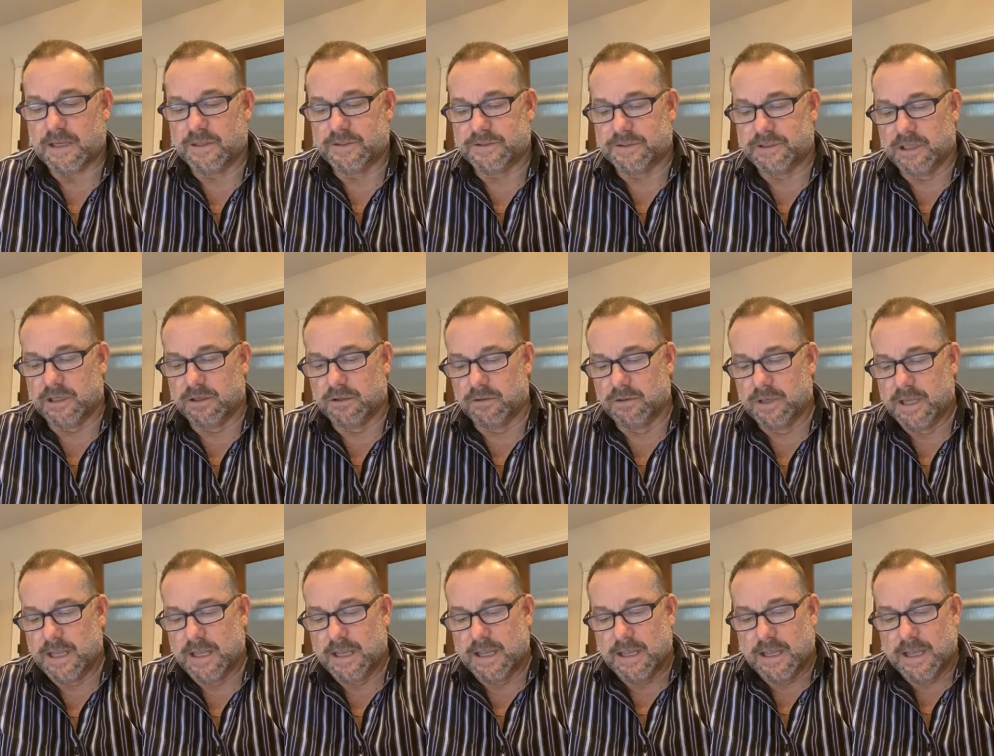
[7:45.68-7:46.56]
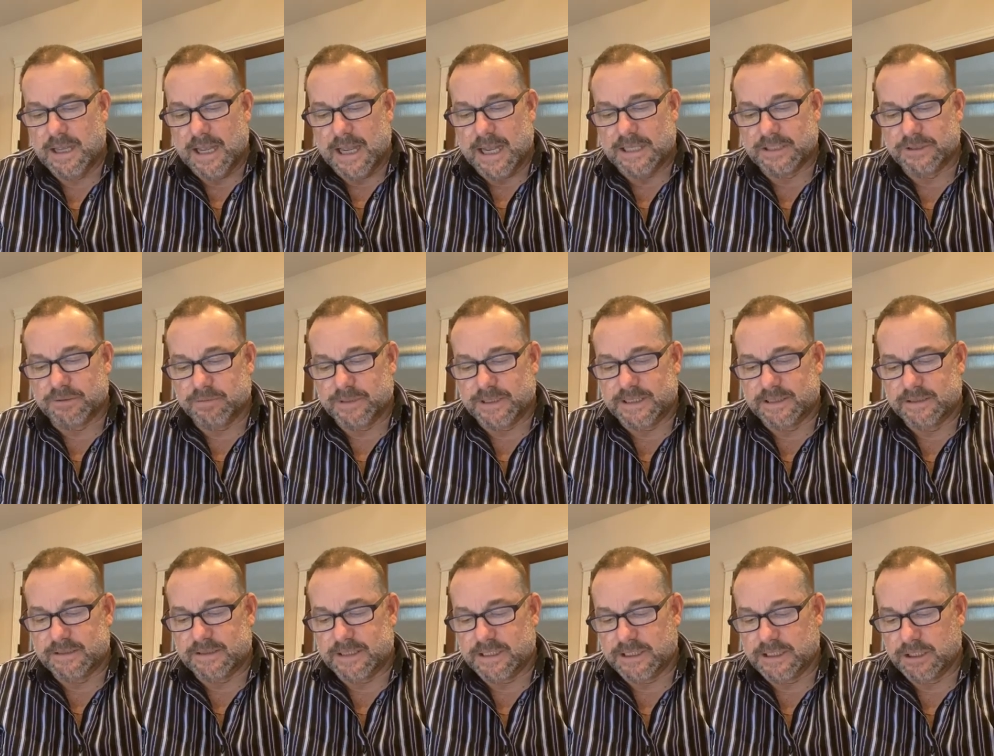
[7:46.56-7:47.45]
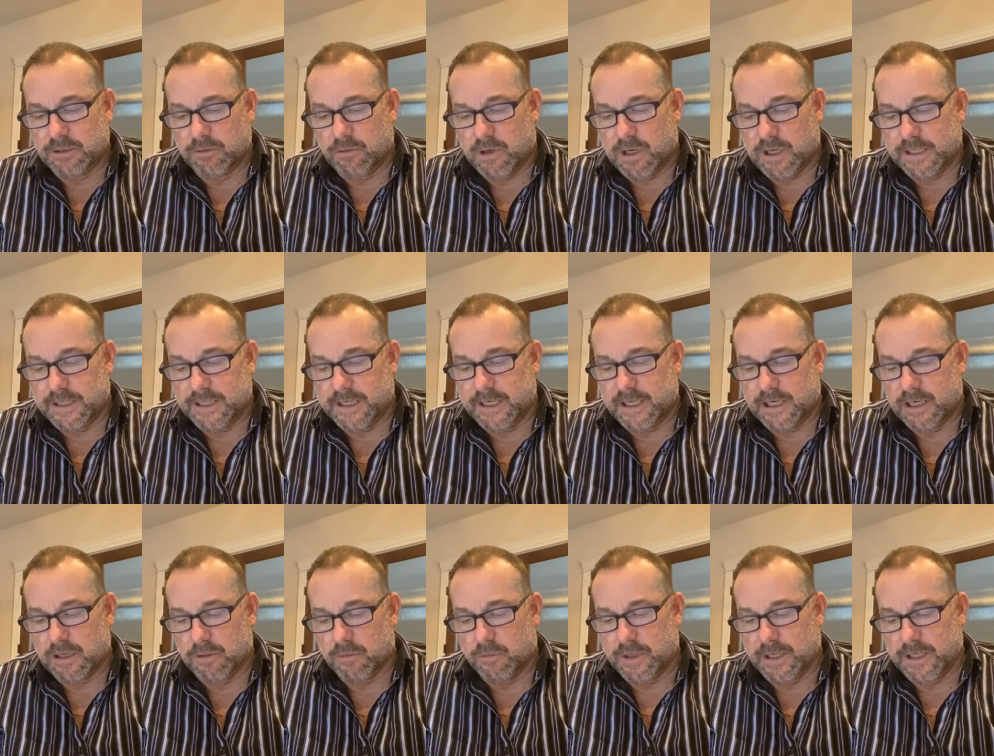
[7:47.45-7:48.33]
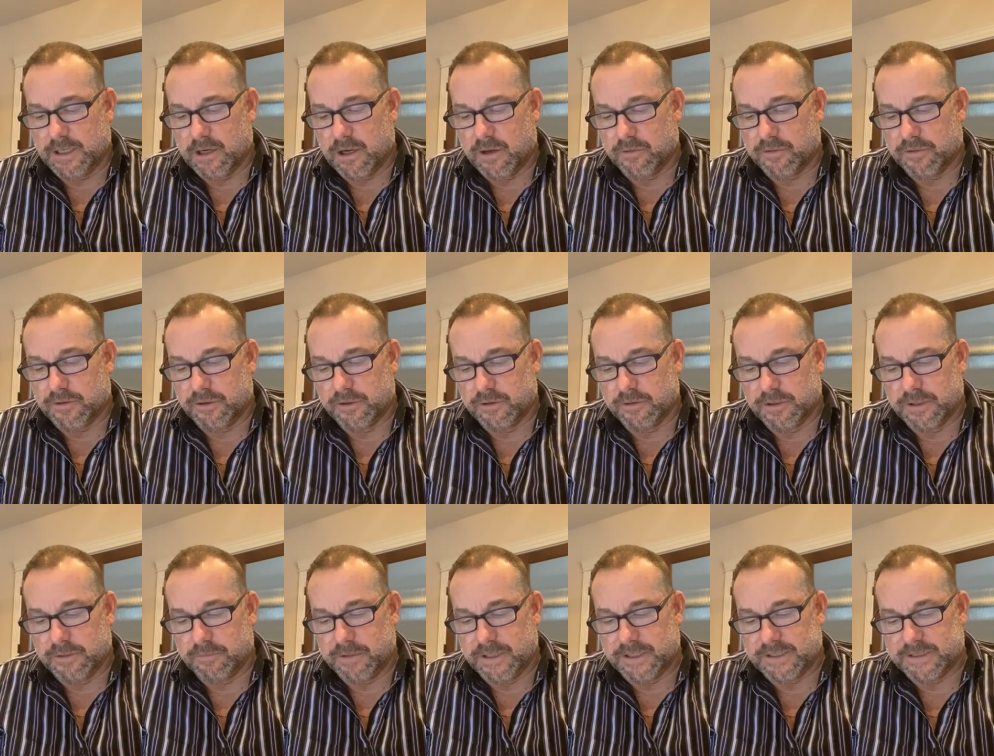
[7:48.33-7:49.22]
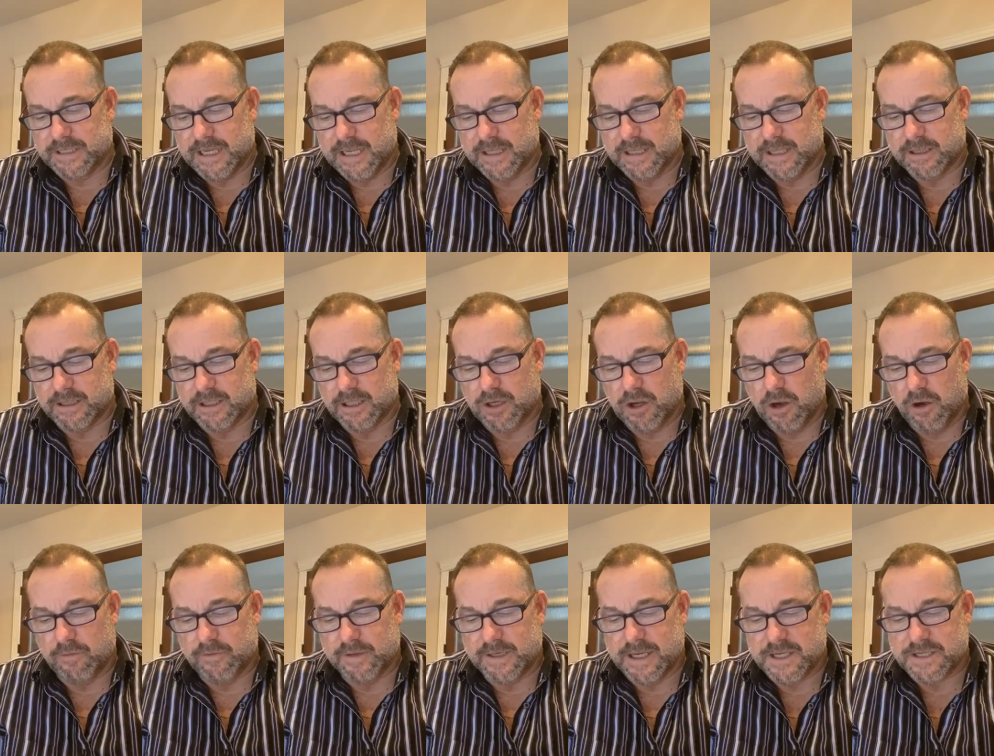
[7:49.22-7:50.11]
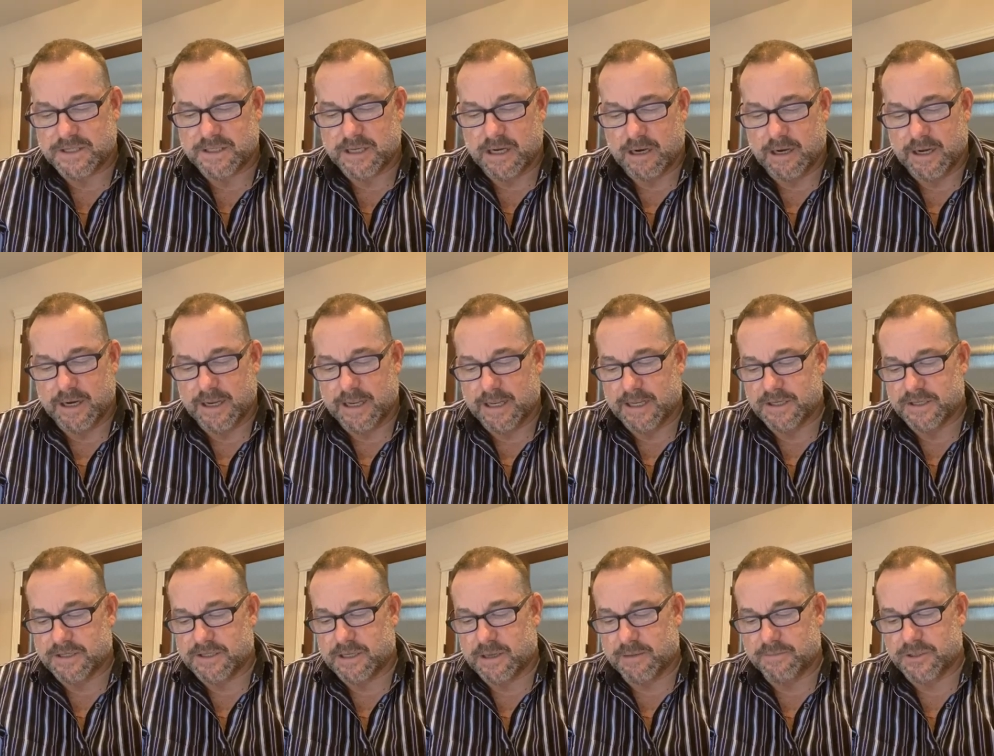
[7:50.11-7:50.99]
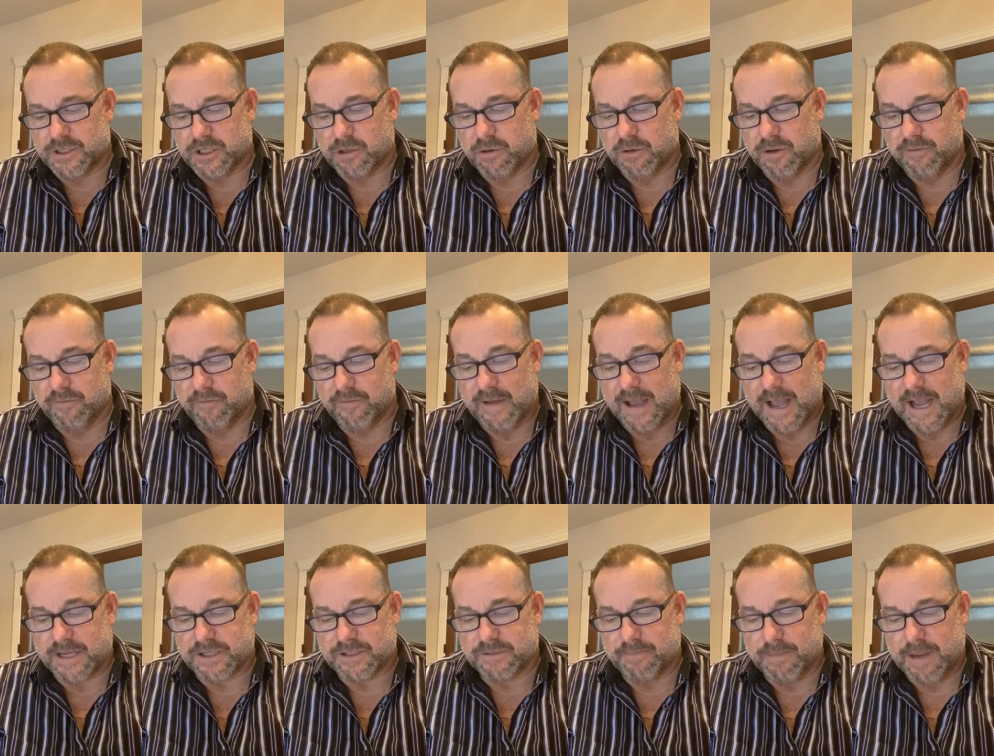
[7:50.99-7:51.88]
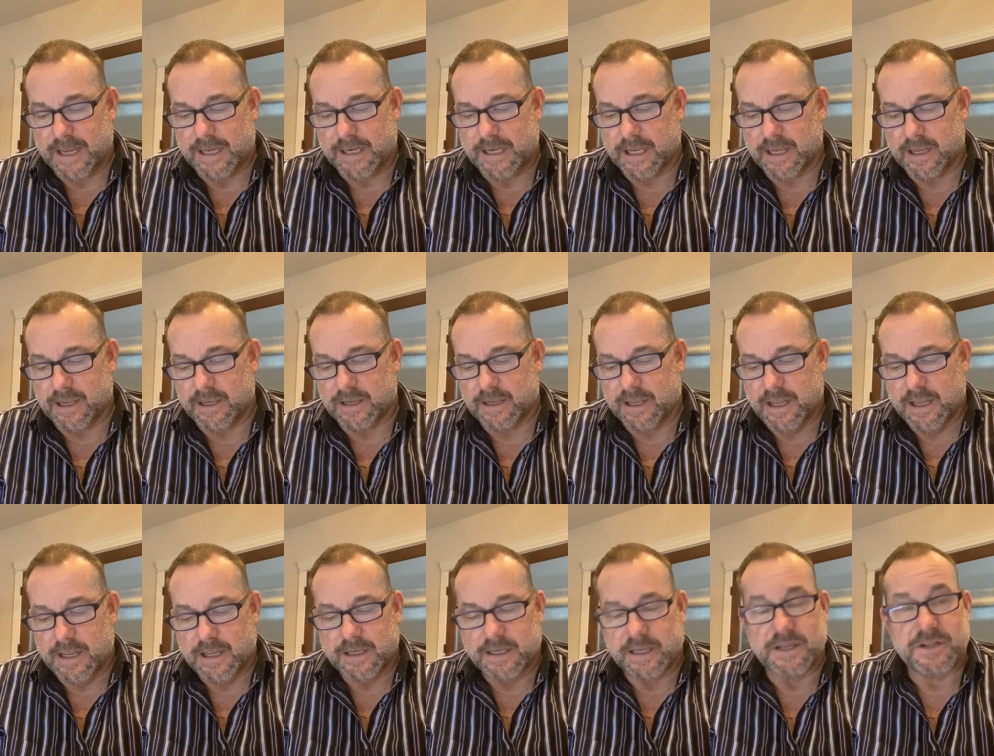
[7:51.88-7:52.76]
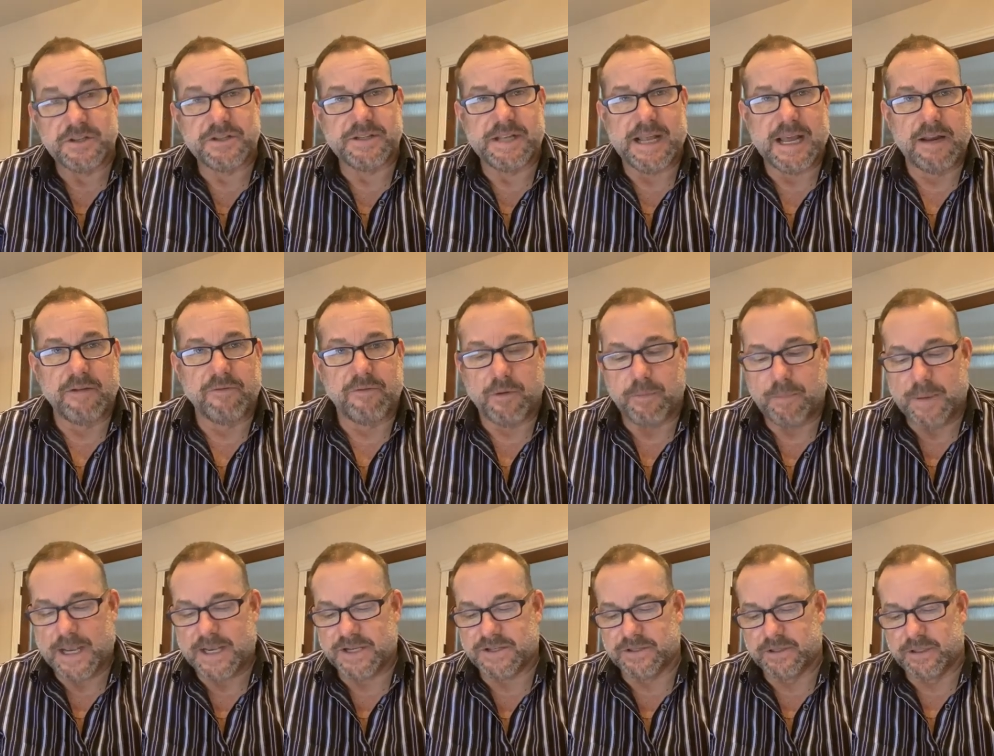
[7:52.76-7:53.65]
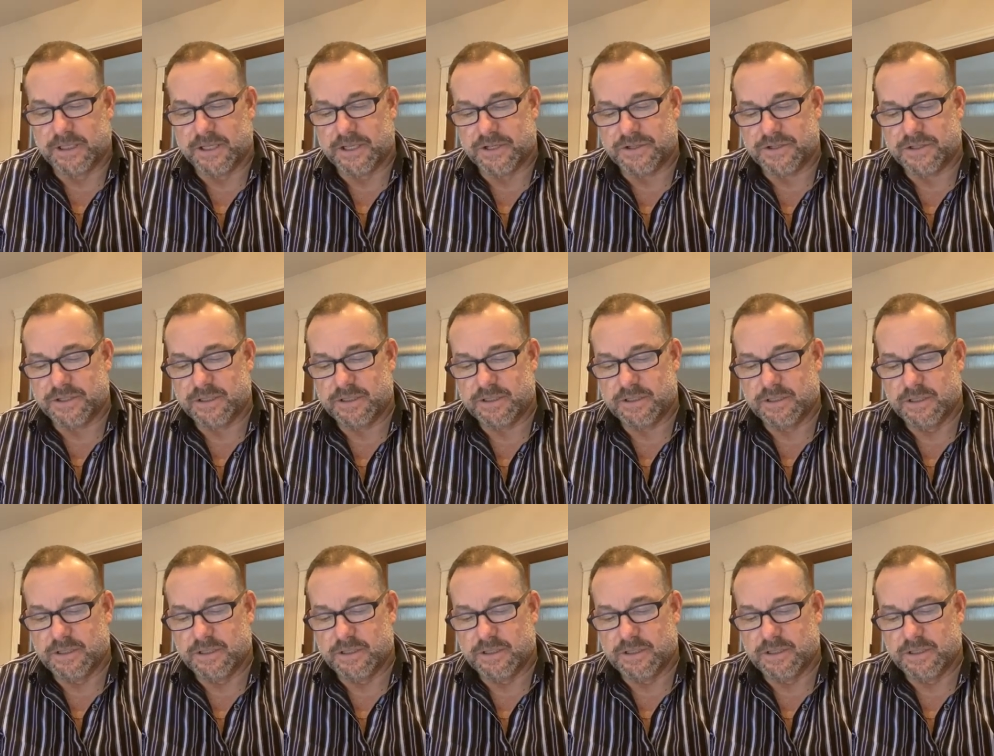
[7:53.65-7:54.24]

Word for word: So, as we continue on here, we go through and we say that the COVID hysteria and subsequent vax mania can stand for pestilence.